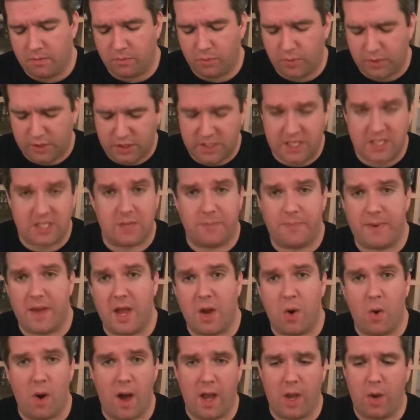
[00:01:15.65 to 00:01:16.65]
which
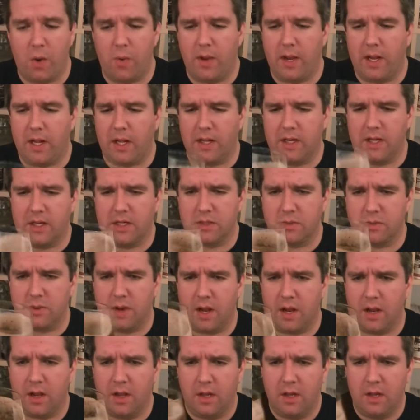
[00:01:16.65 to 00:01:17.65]
dissipate quite quickly as
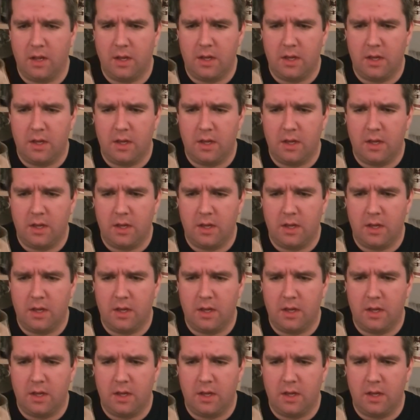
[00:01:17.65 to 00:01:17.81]
well.